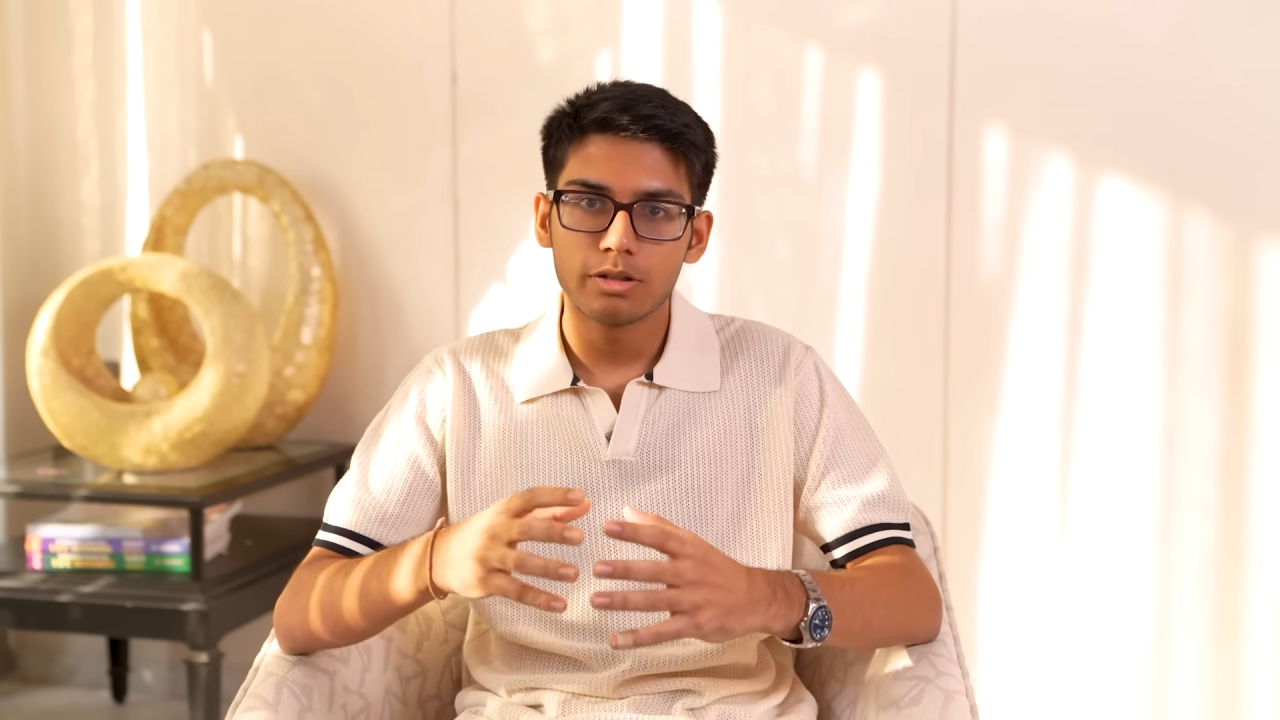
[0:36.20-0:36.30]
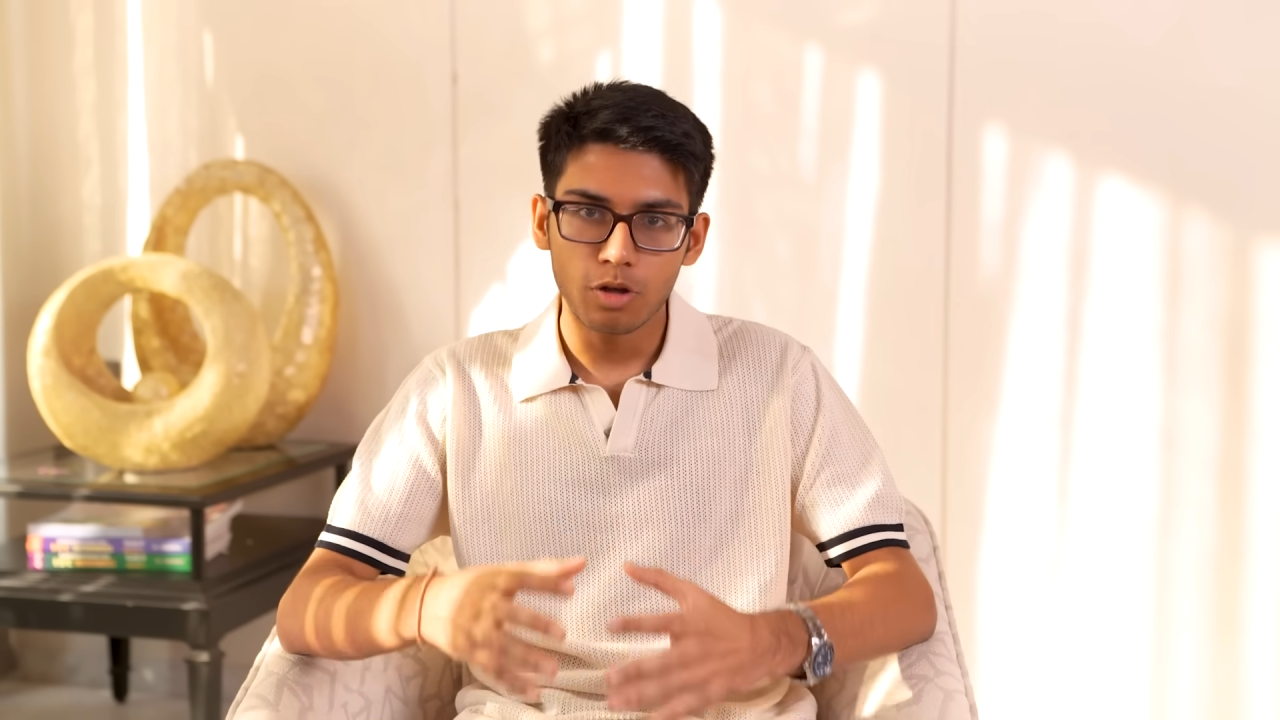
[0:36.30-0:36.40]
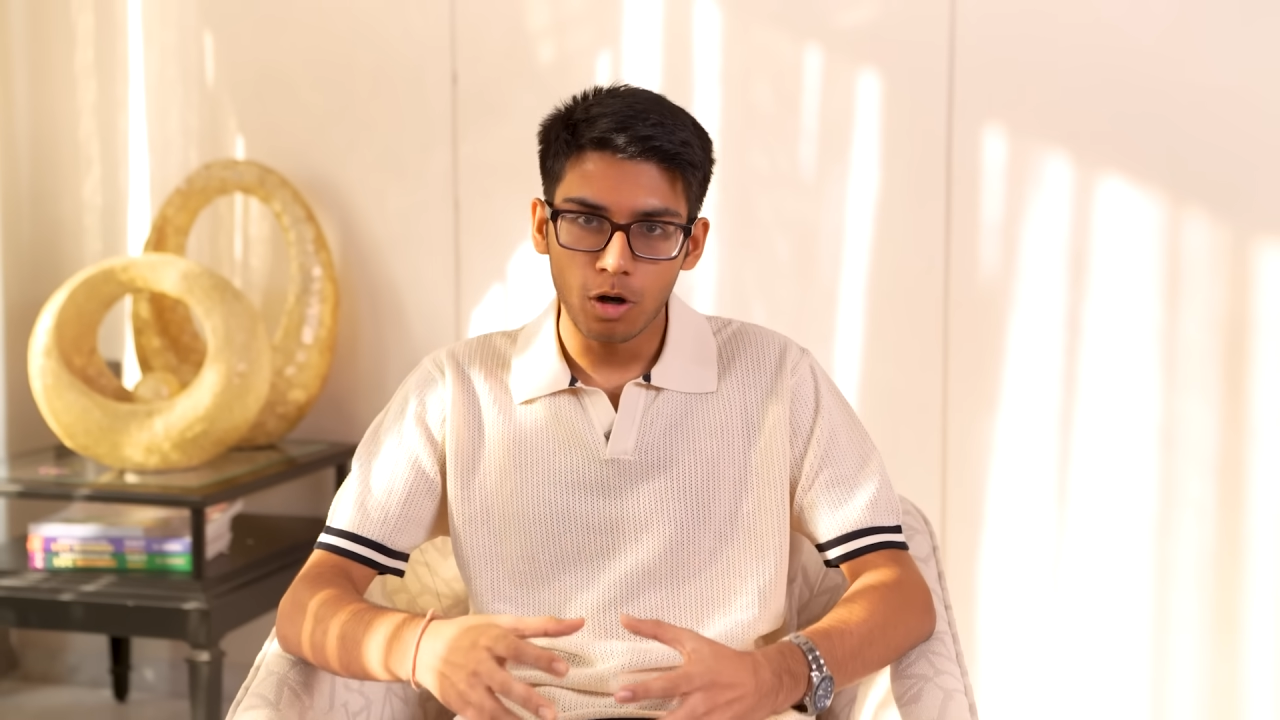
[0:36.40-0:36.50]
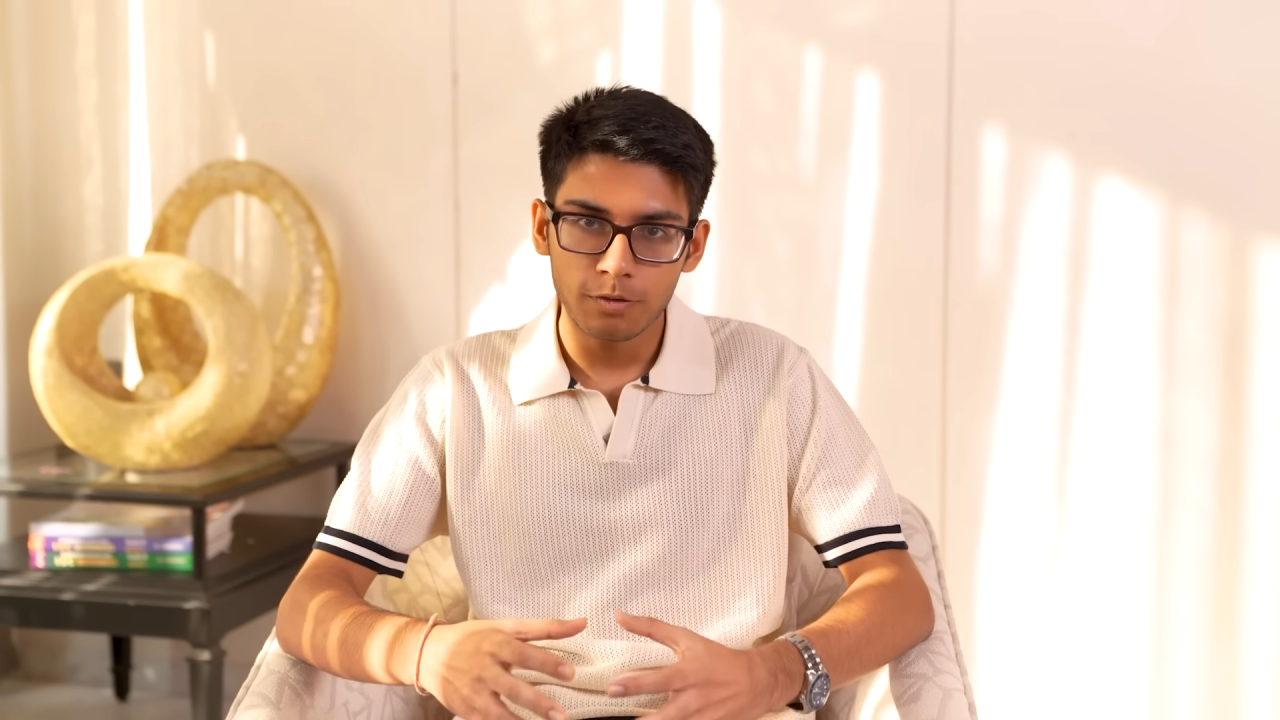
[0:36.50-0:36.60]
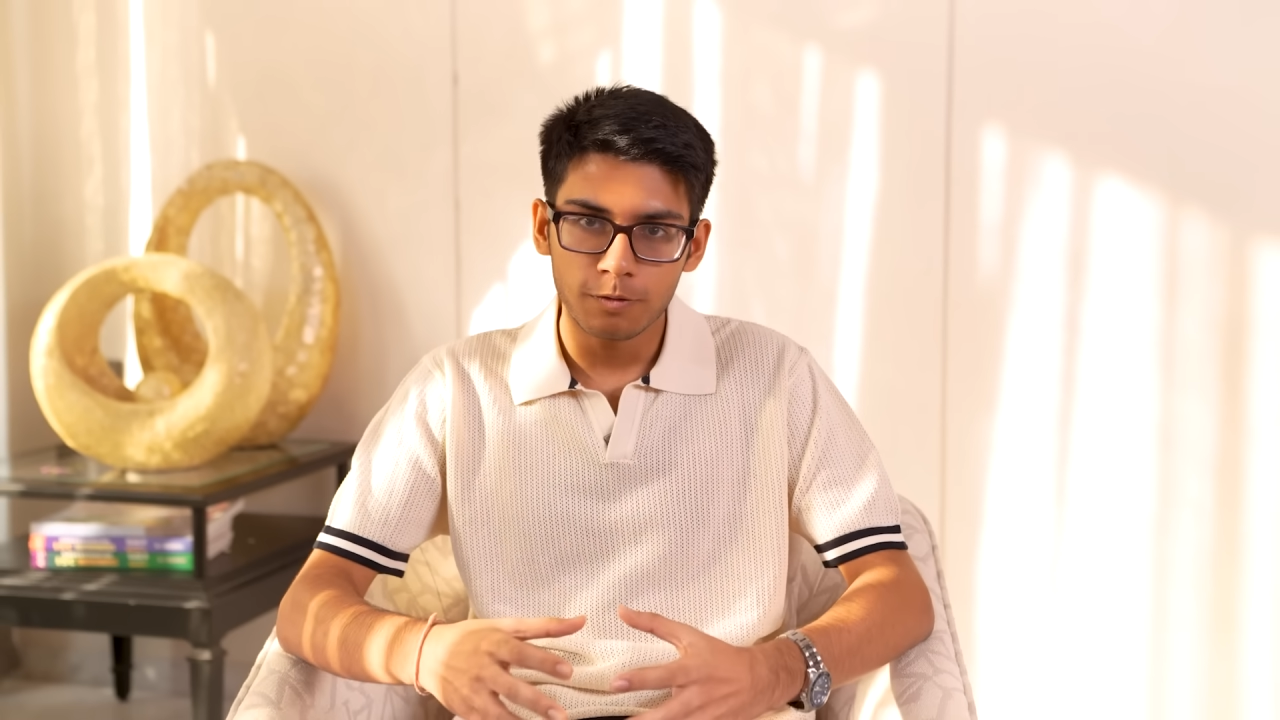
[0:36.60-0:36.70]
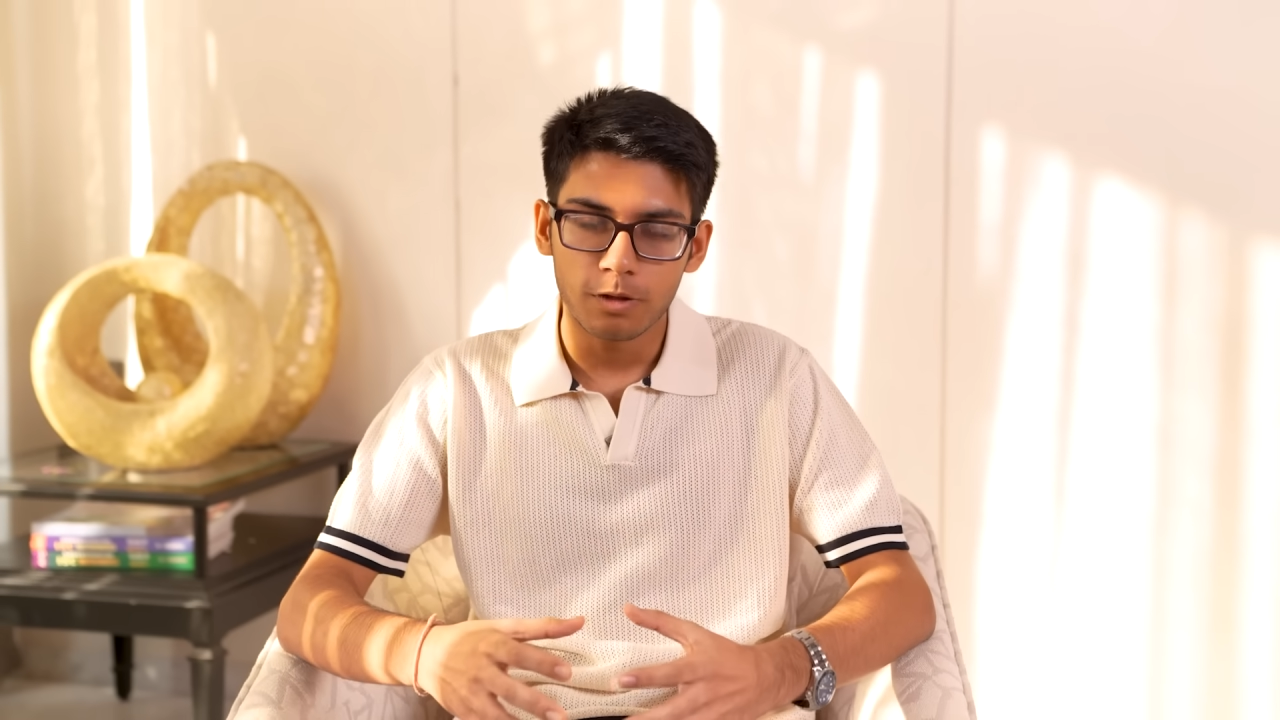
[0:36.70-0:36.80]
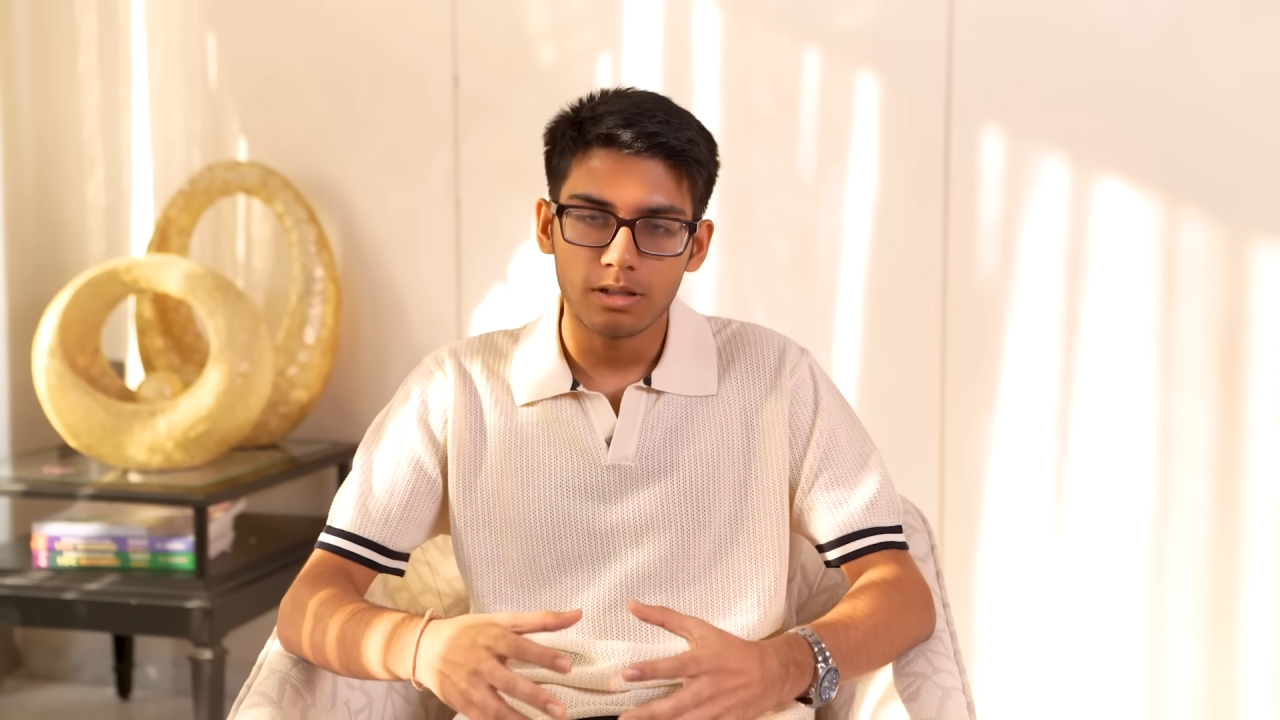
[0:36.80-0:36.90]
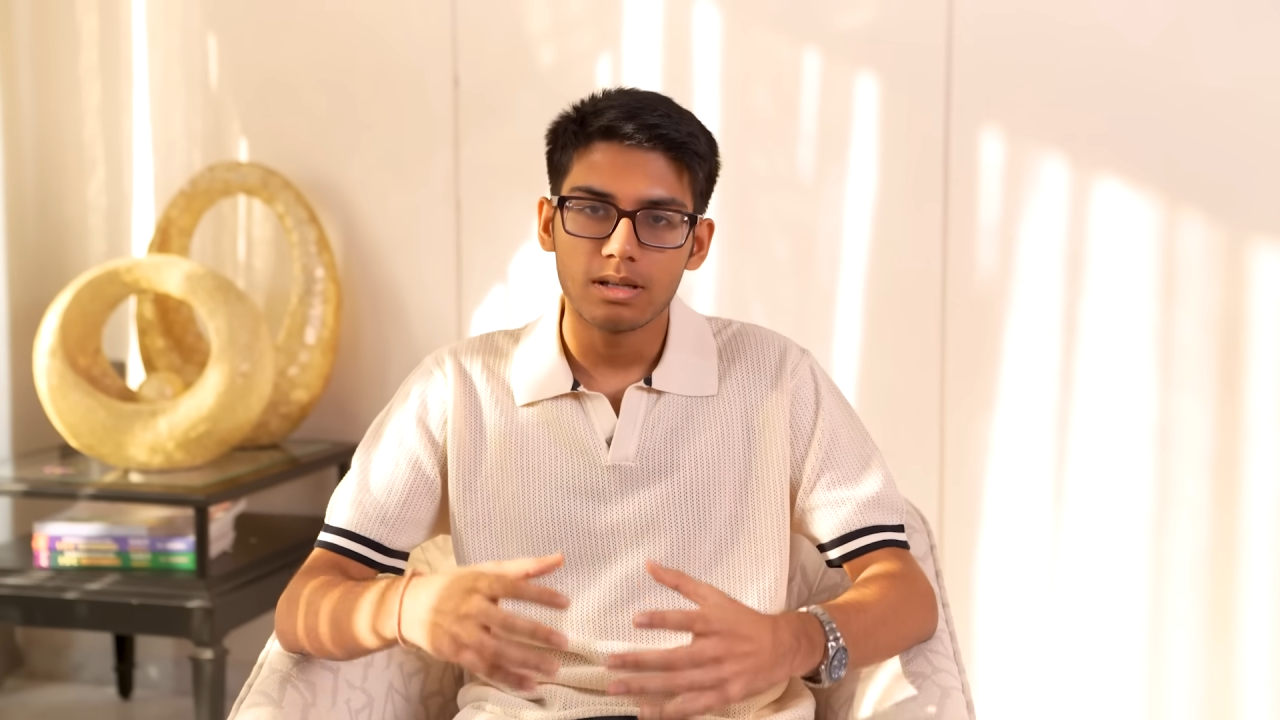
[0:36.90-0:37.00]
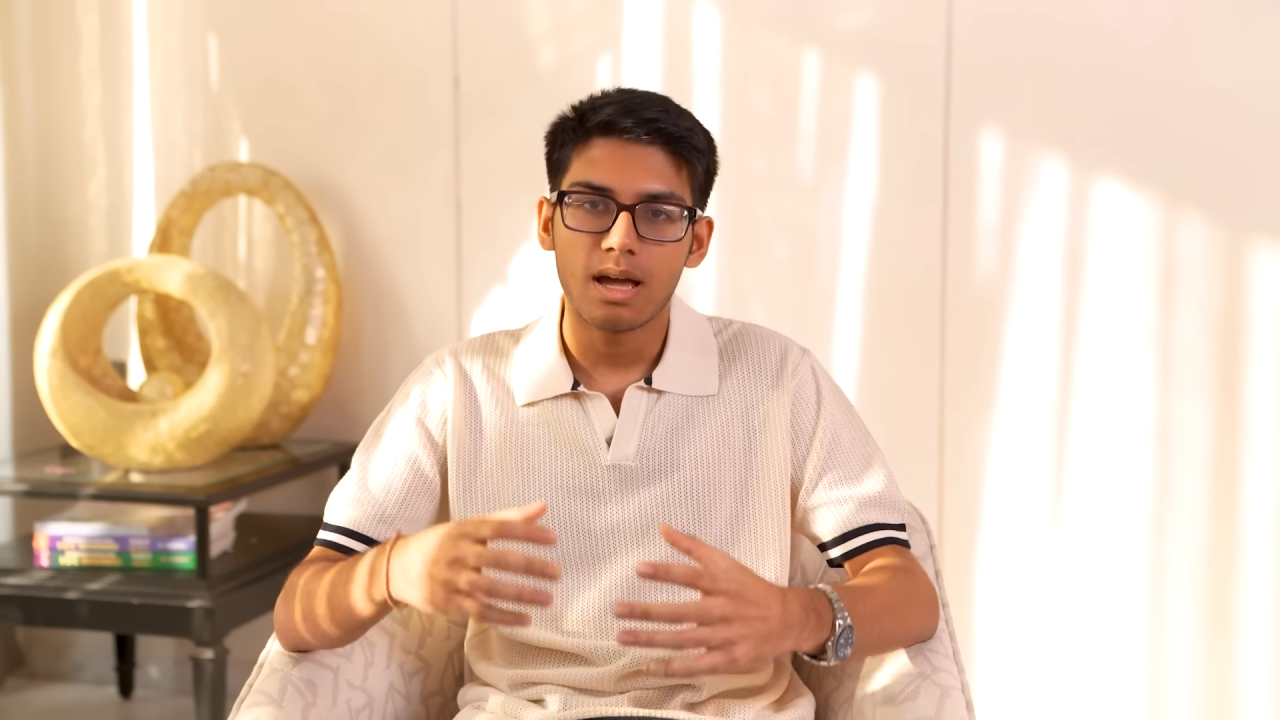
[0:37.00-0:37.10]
thoughtful,